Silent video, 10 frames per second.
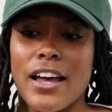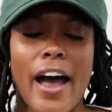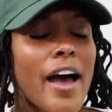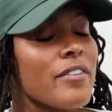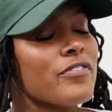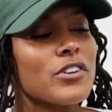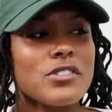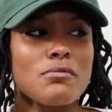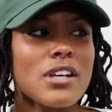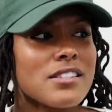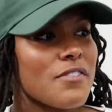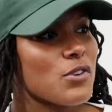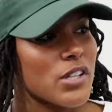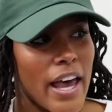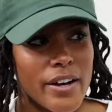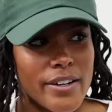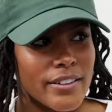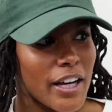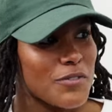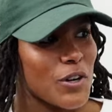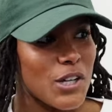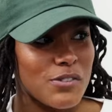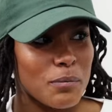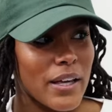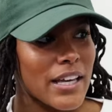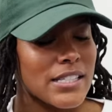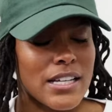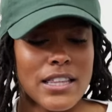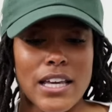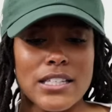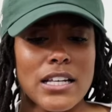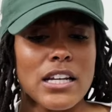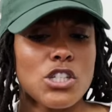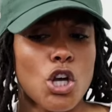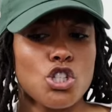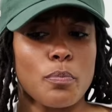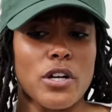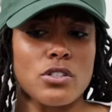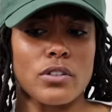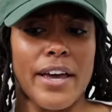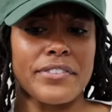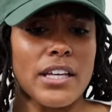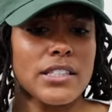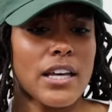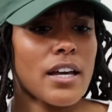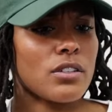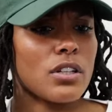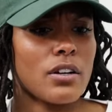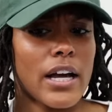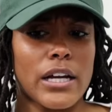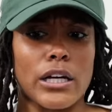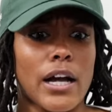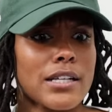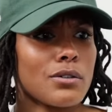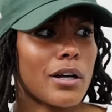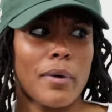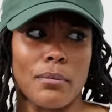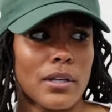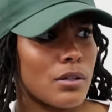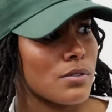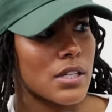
I feel, sometimes I feel scattered, like I'm all over the okay. place, there are things. And then it's also personal life things that, you know, gotta occur. I still gotta pay bills.